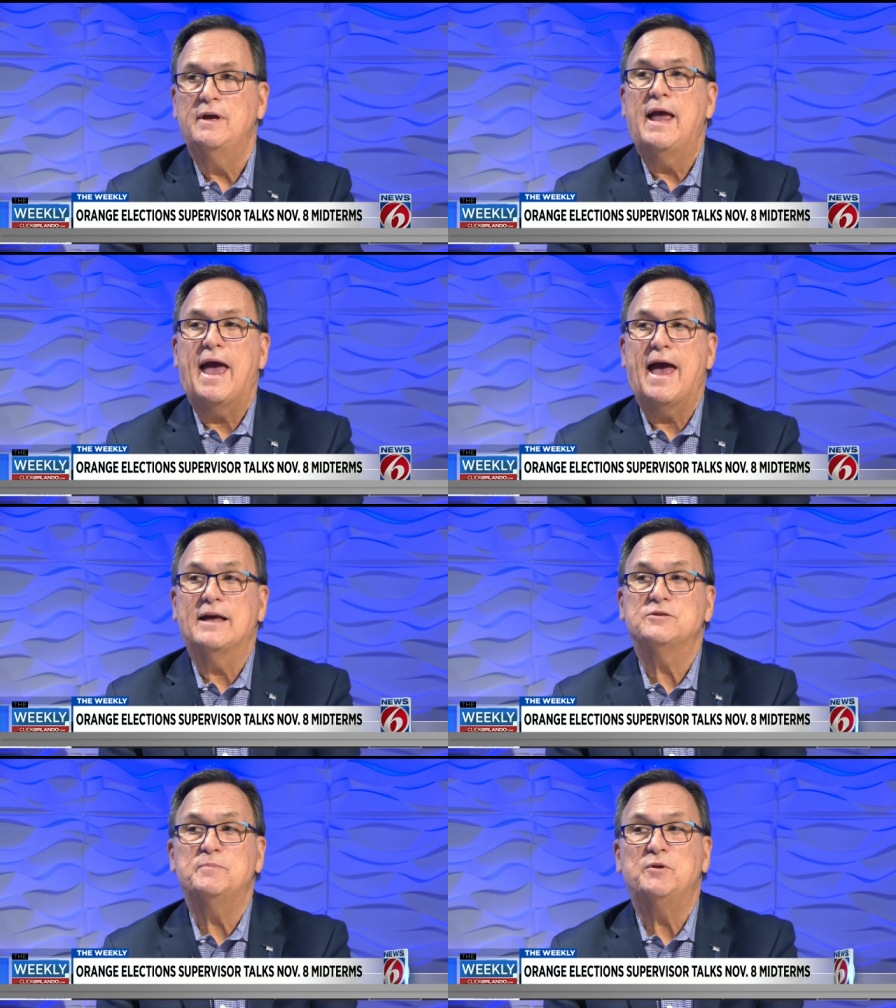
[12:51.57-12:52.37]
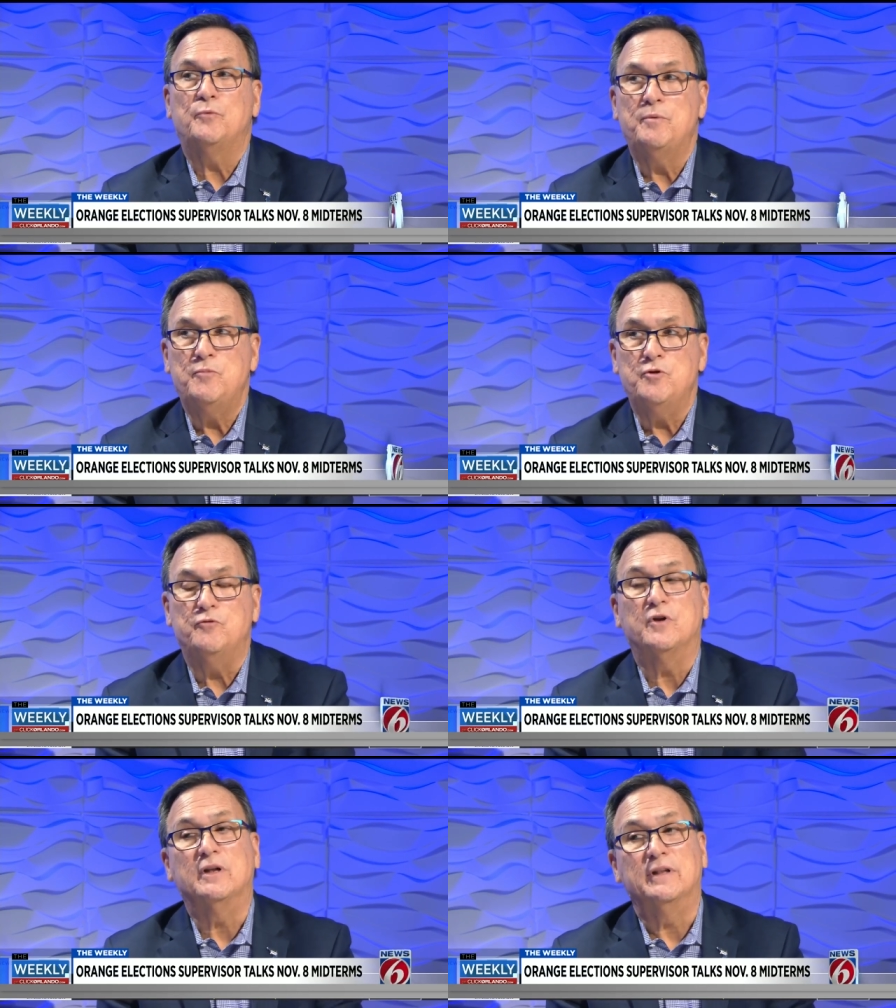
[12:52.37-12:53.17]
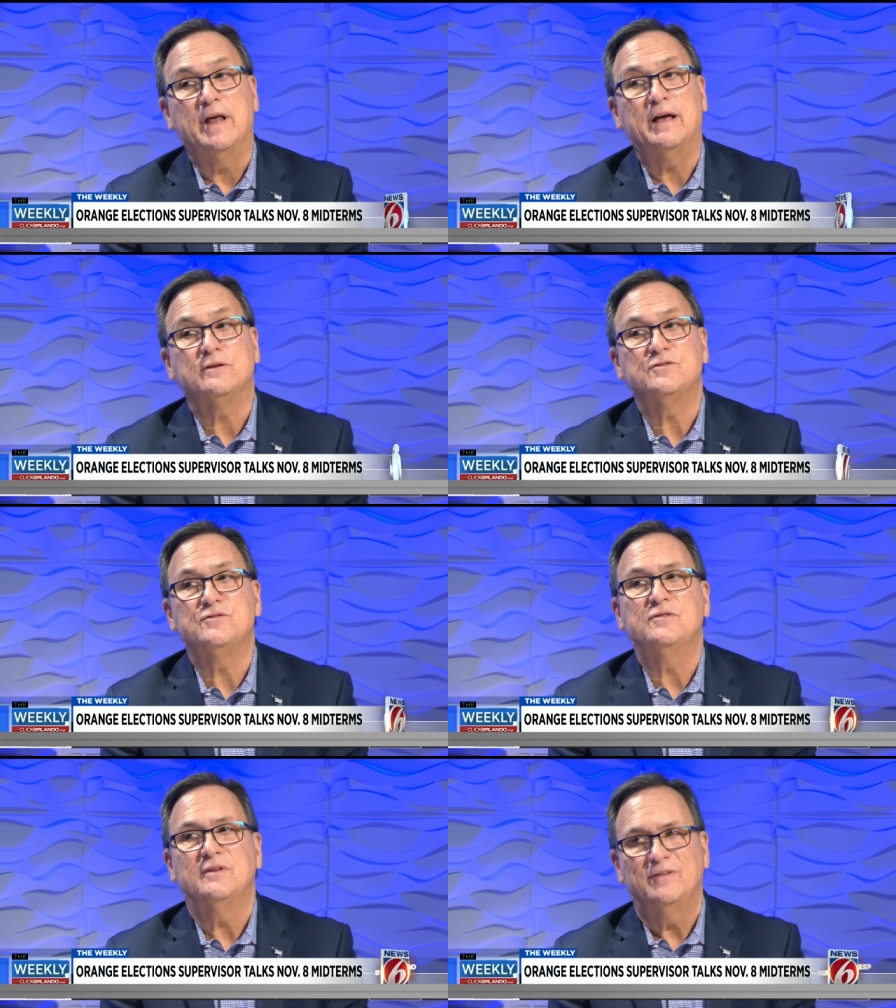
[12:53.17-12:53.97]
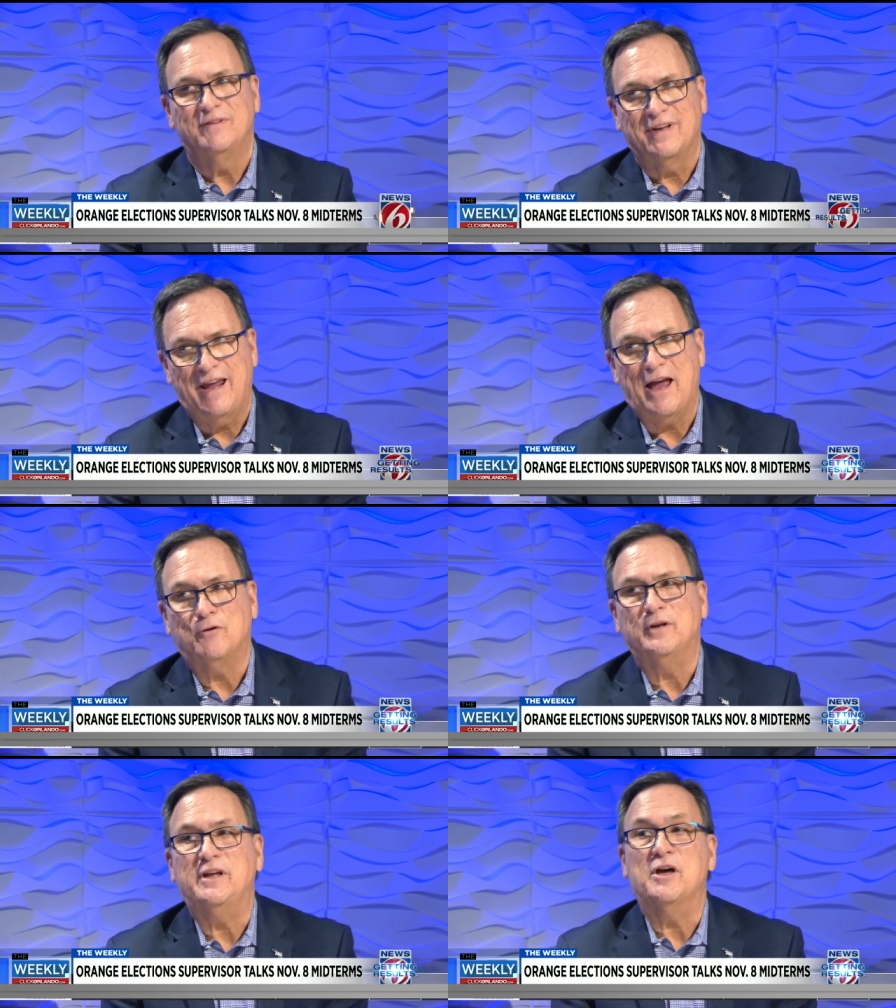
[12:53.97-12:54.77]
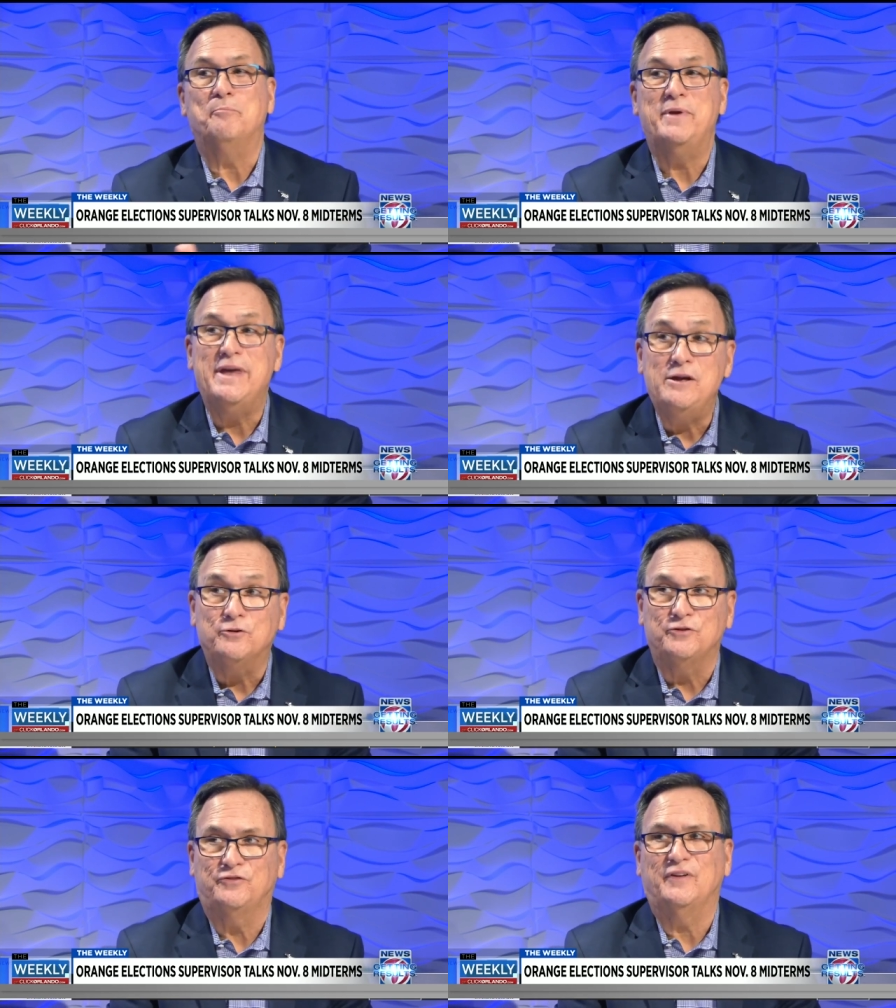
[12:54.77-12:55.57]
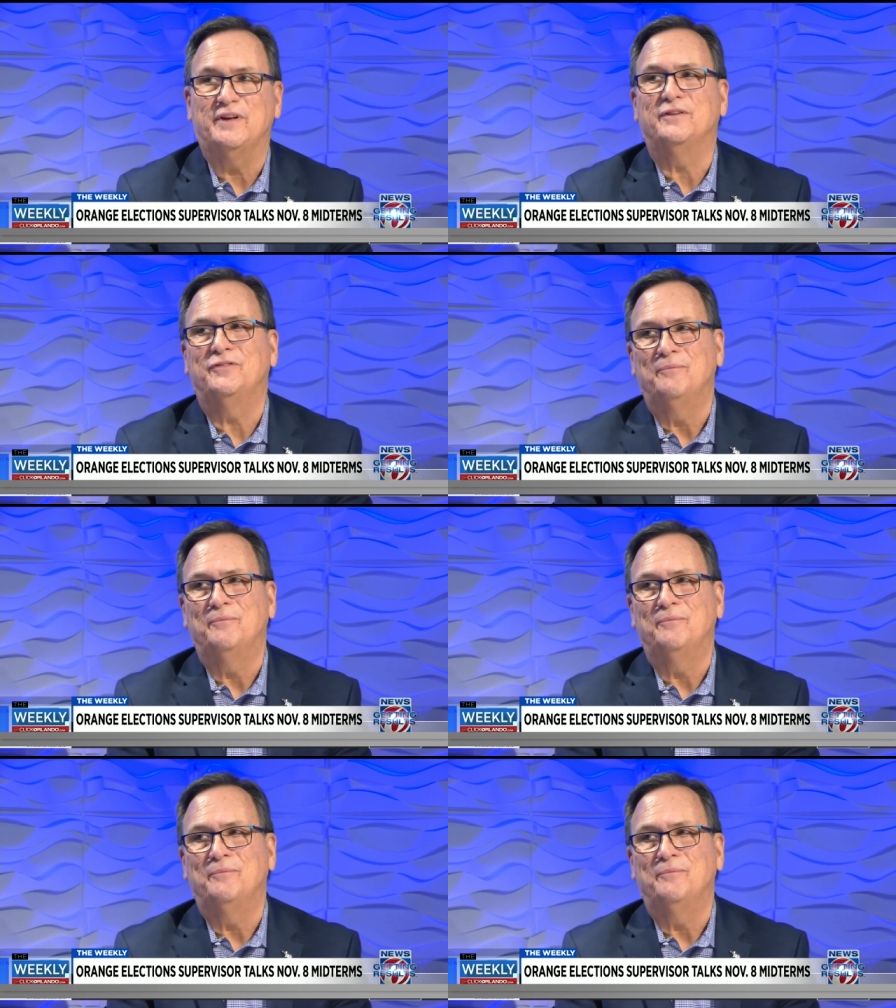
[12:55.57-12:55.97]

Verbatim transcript: has been removed unless the county appeals this,